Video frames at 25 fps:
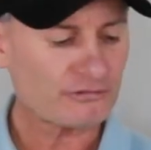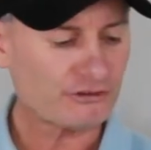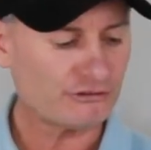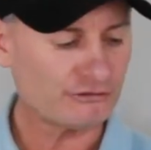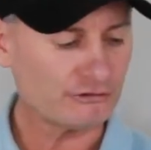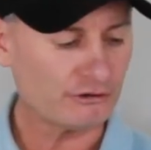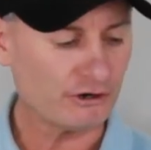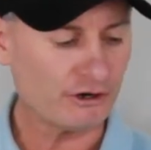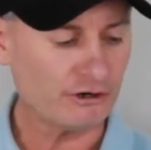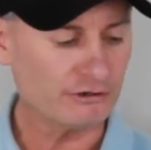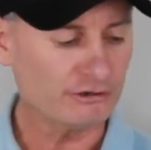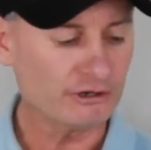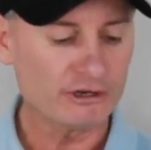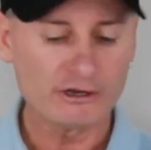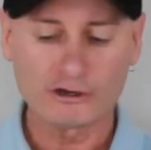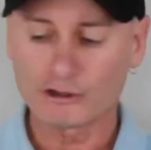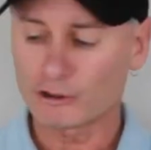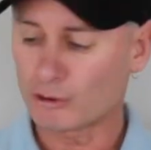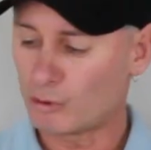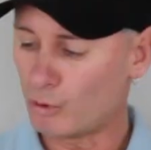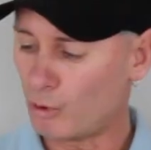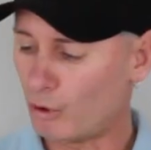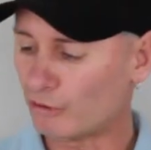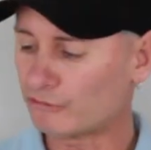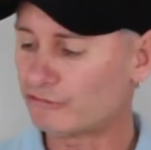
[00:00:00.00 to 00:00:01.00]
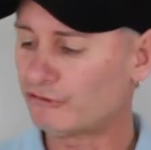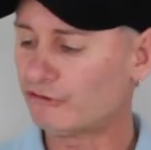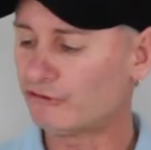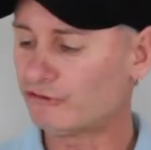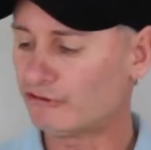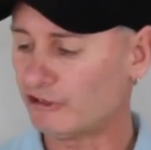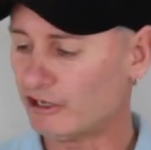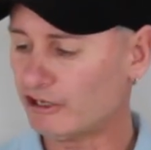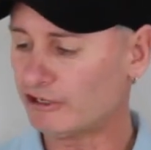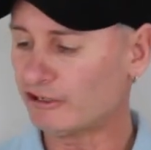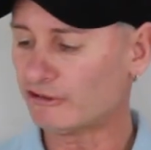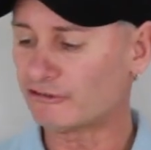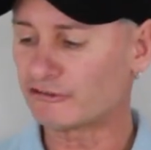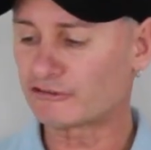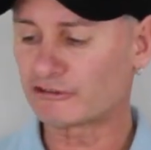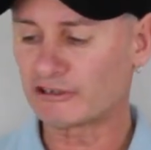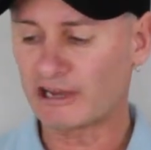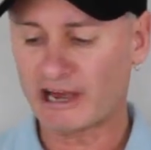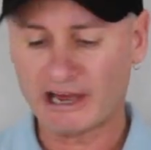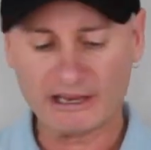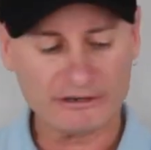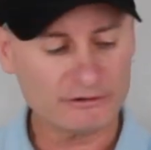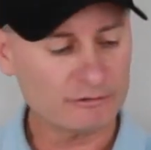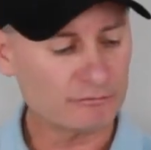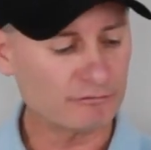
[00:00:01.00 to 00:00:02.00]
So quartz is in, it's
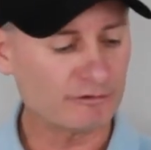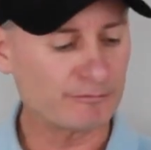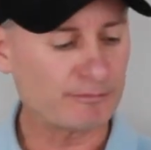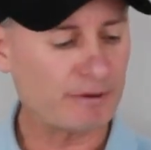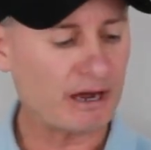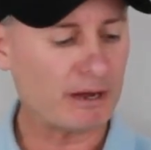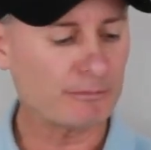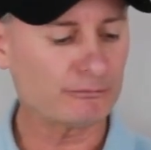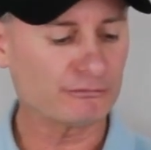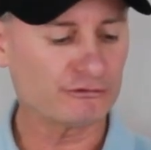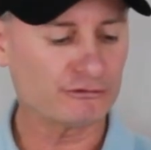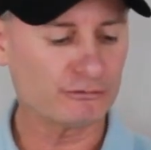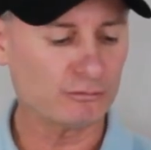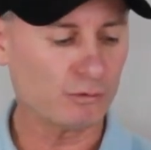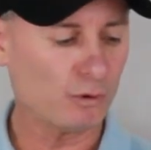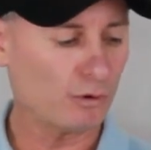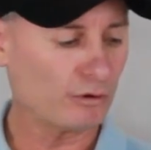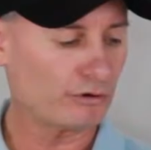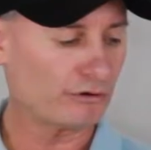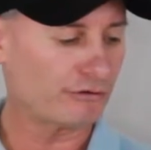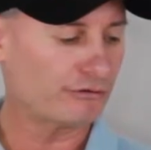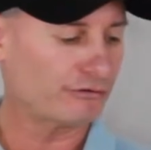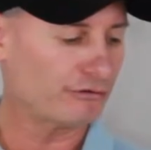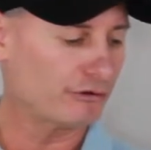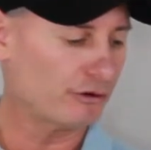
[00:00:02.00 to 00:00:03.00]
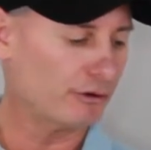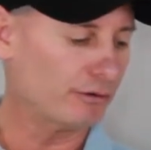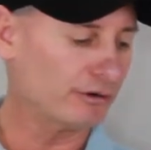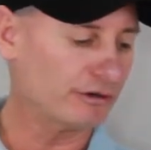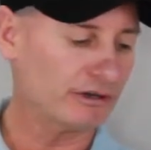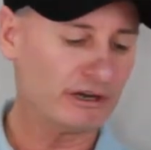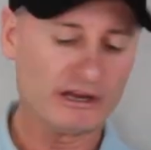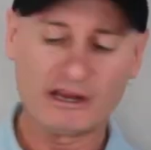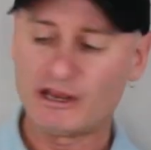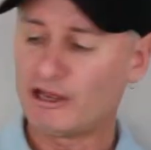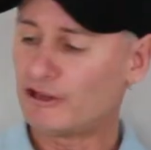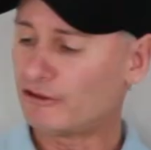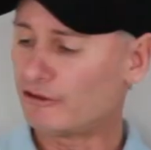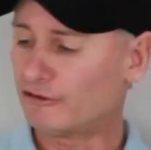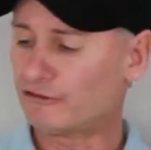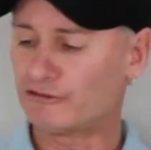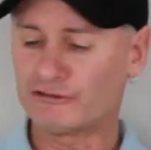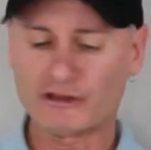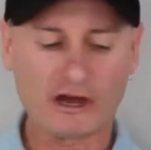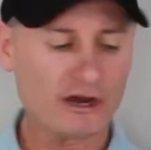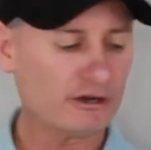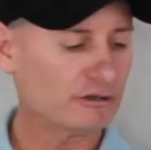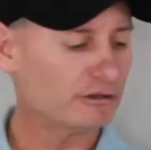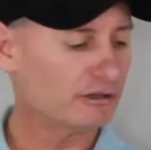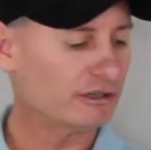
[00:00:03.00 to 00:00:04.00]
done. We've pumped some water through it. There's
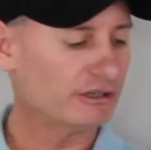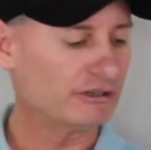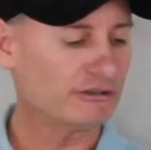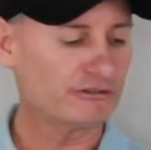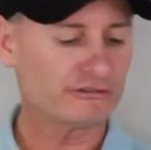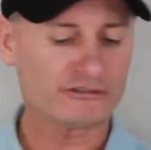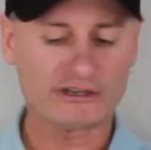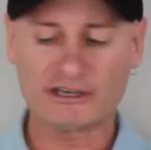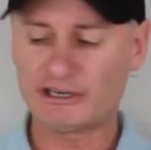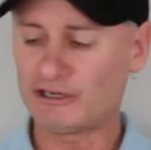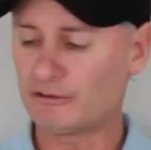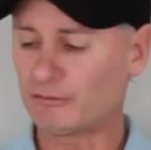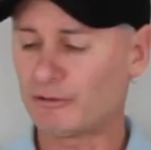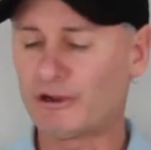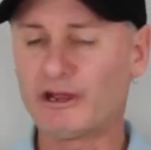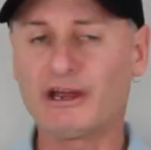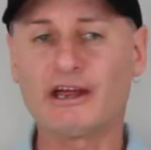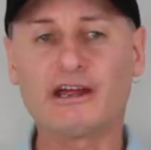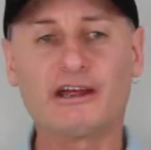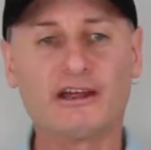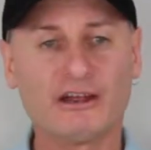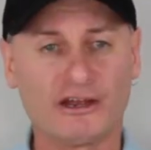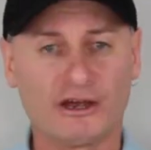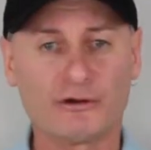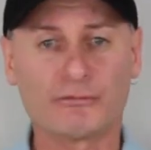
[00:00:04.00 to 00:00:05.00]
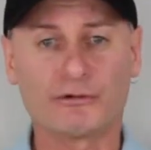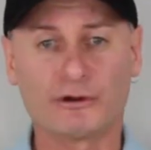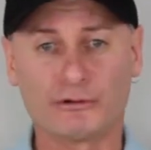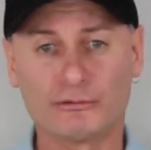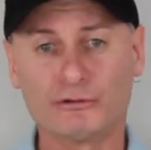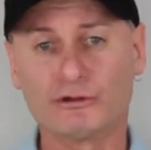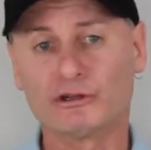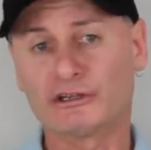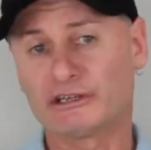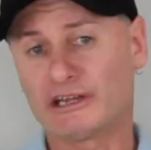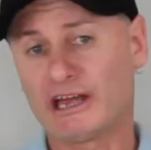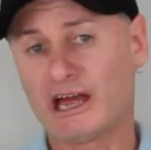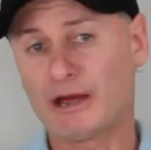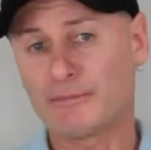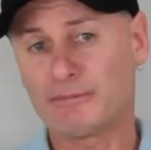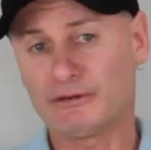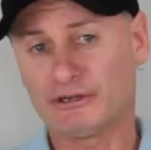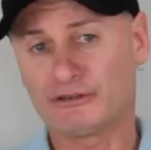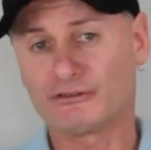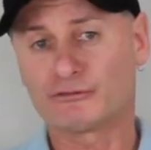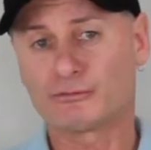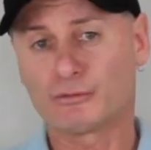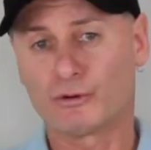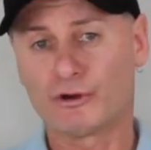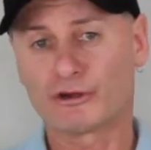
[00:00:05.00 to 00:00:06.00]
no leaks anywhere. We're really
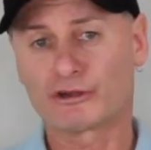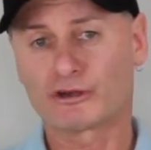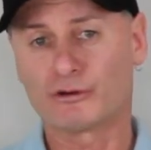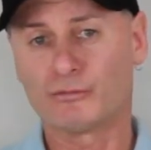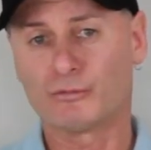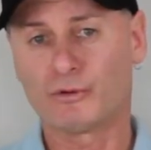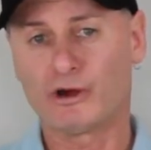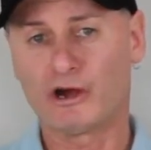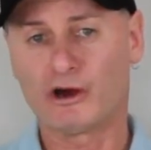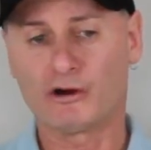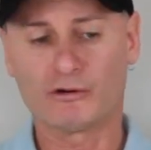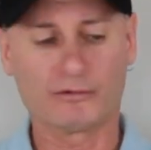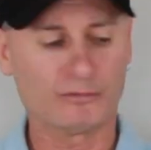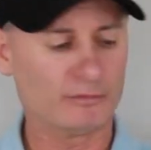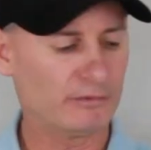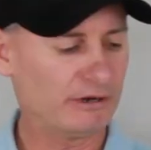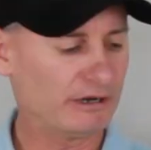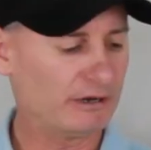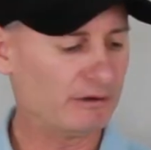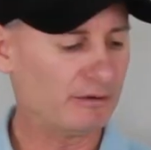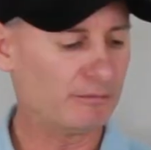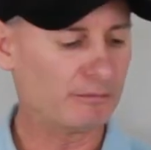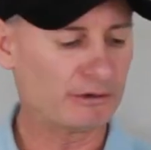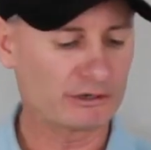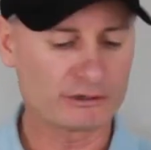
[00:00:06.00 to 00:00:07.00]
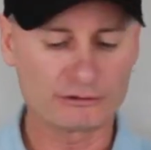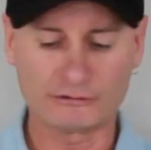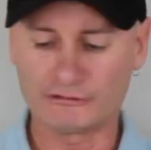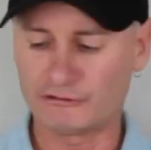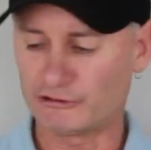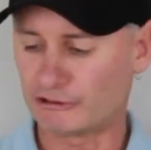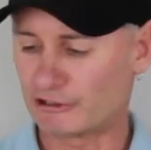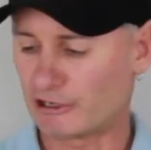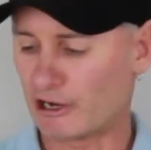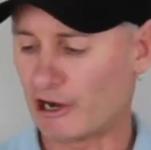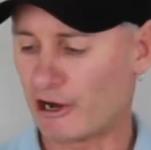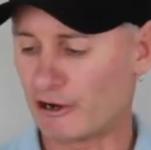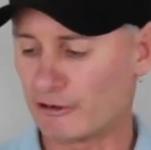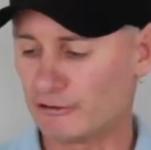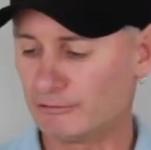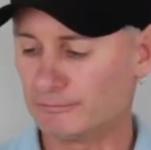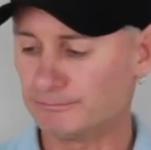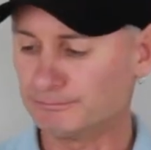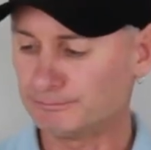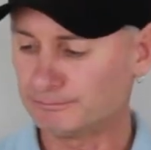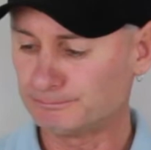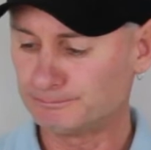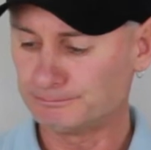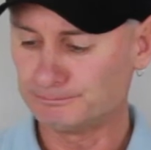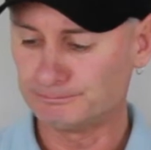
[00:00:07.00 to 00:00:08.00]
happy. It's working well and we're, and we're good to go,
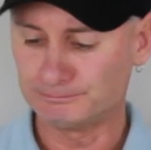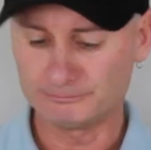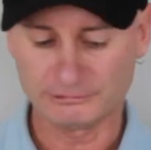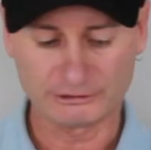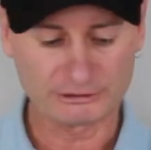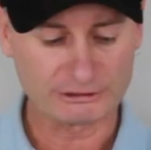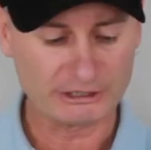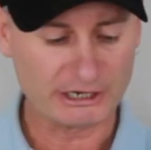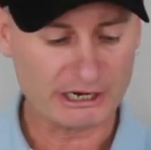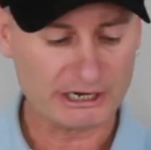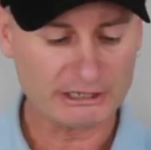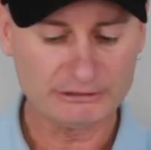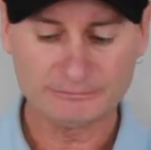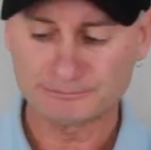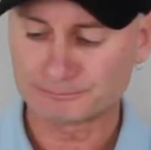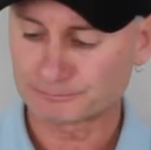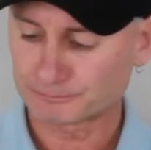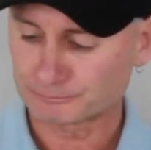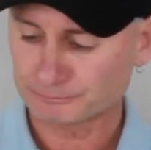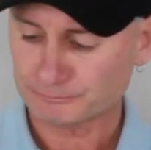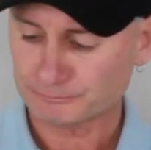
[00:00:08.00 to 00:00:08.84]
okay?